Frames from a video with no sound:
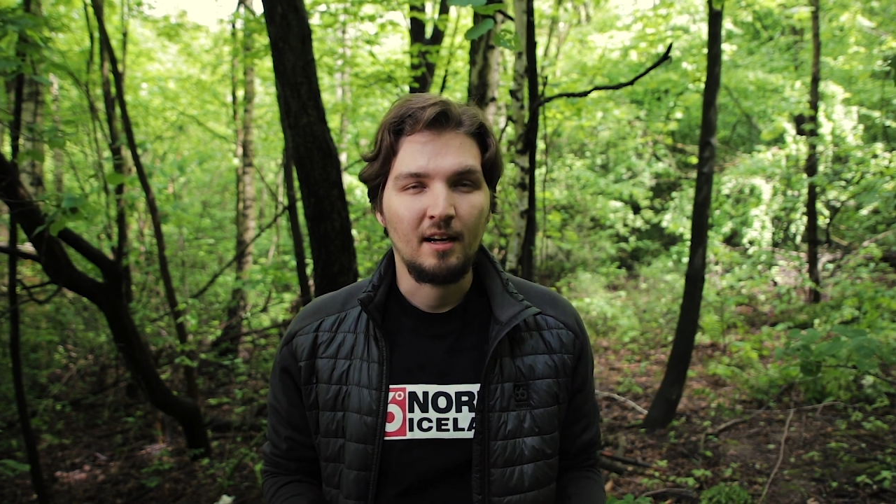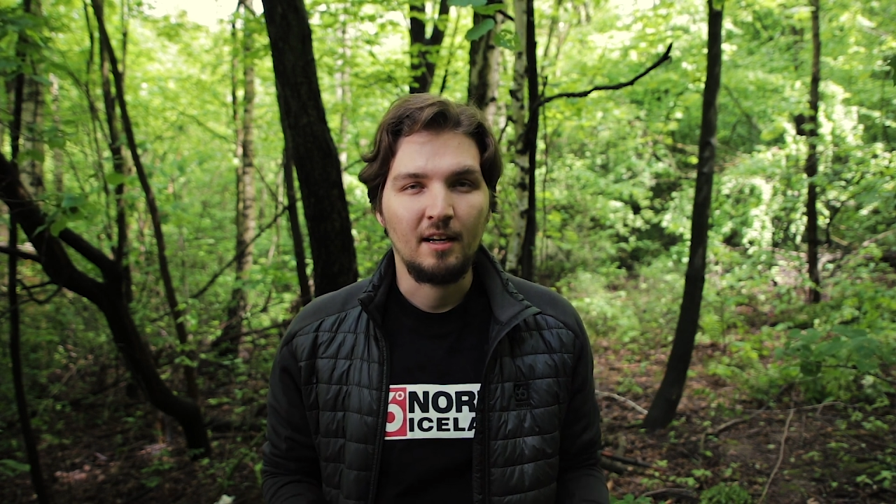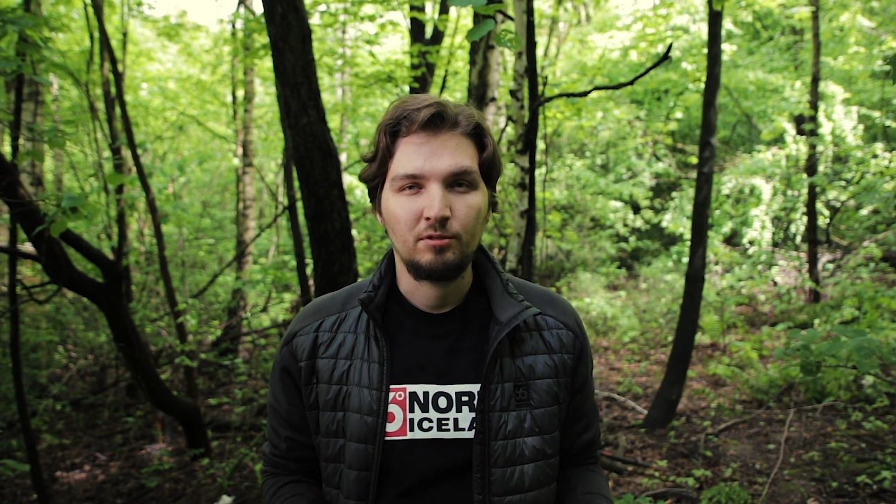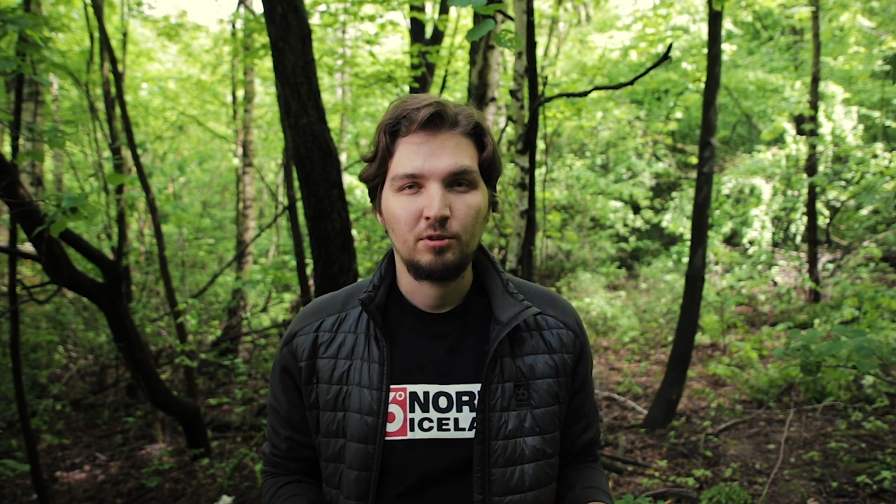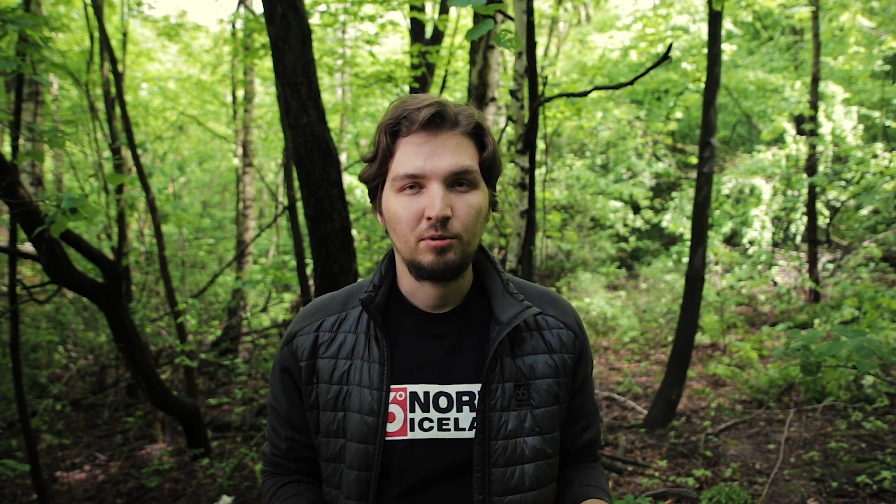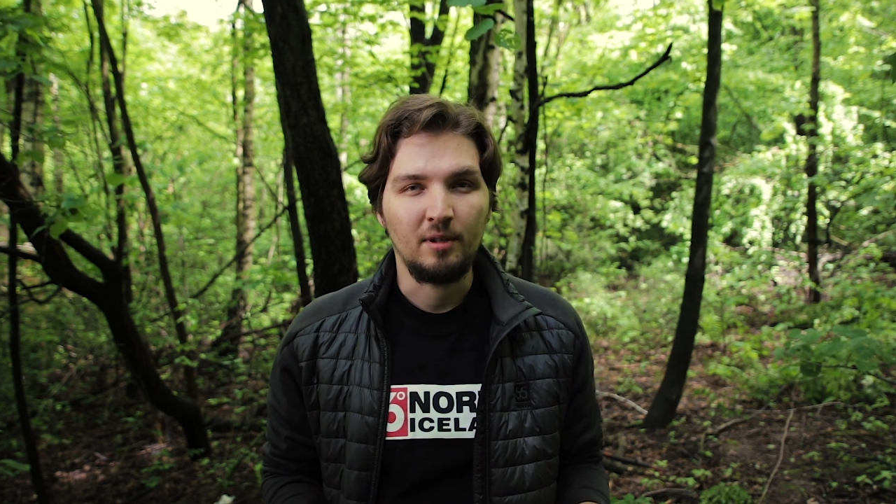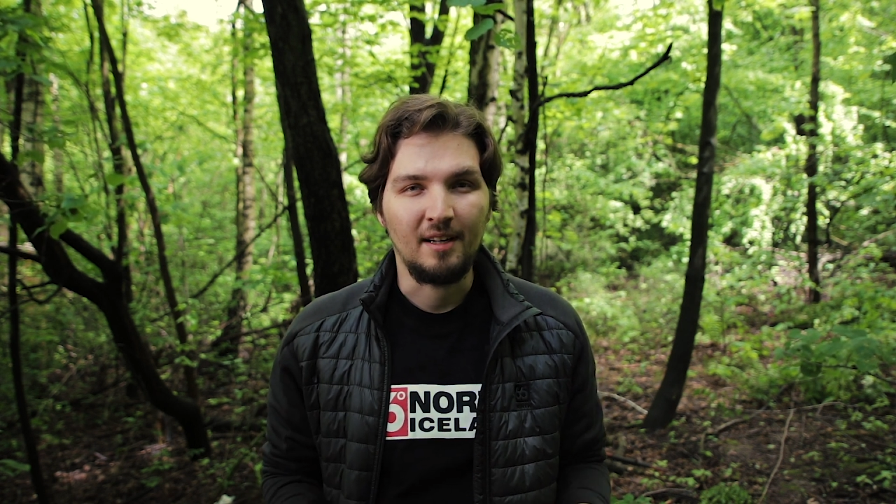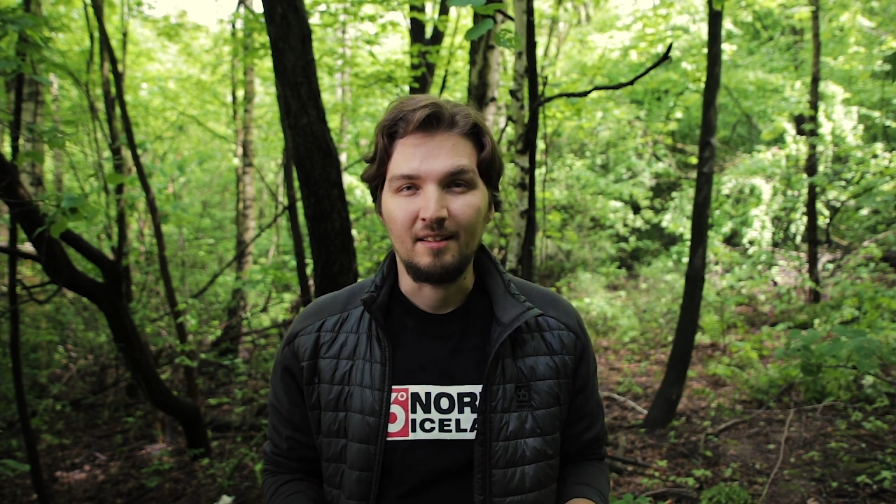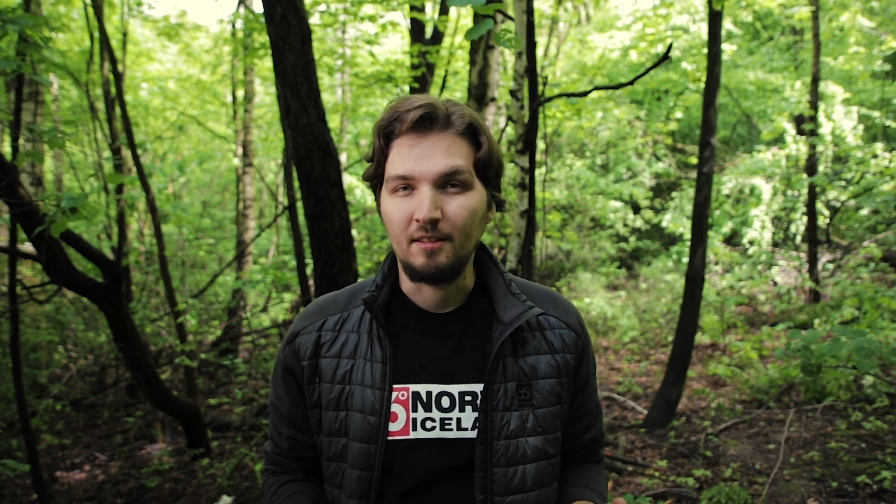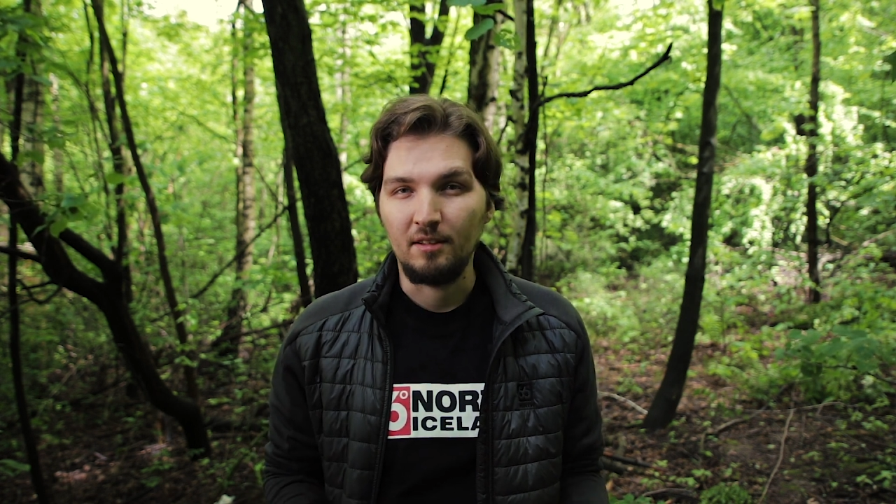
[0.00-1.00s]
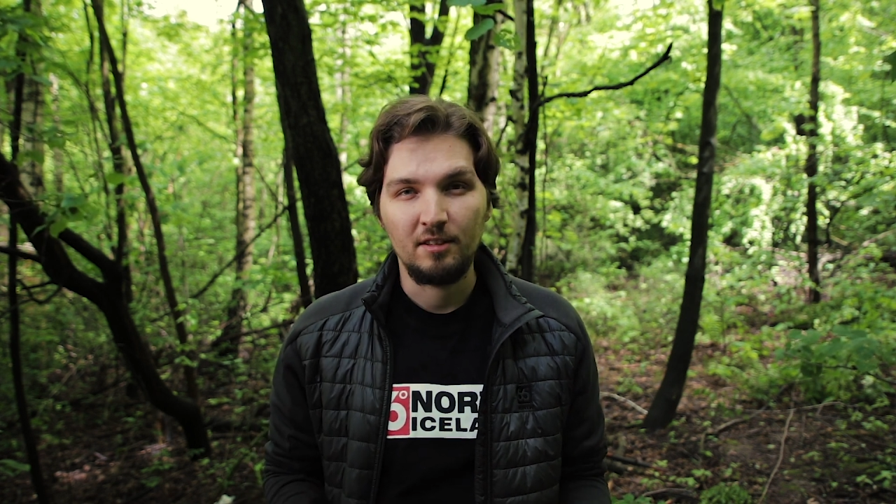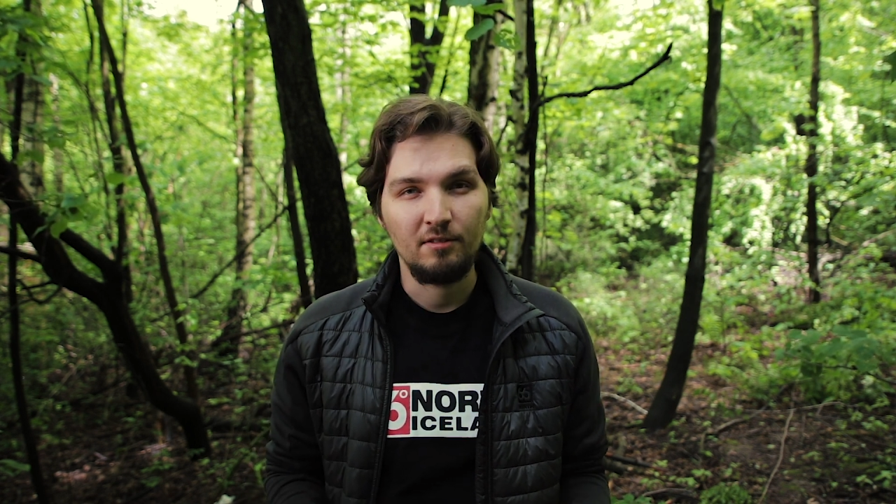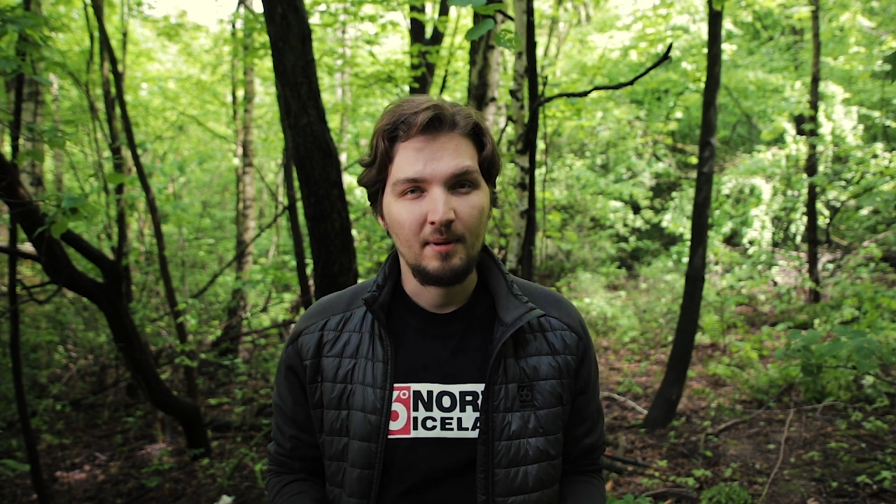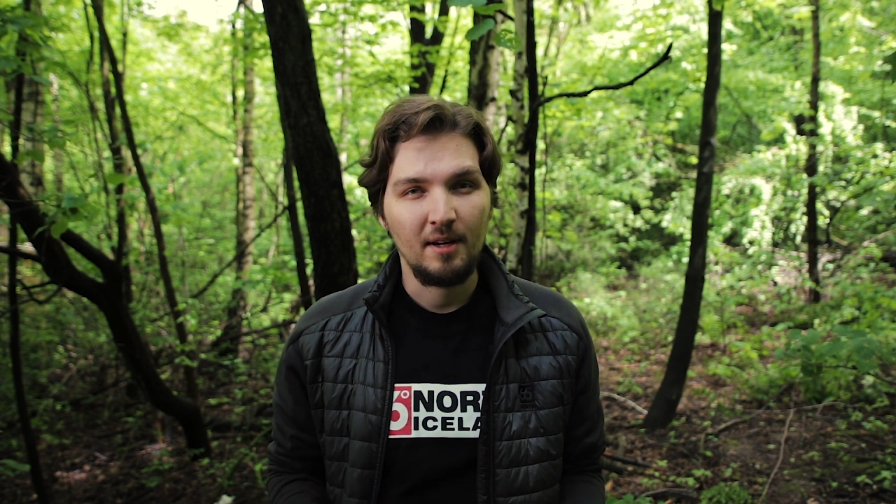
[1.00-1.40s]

I have shown you an alternative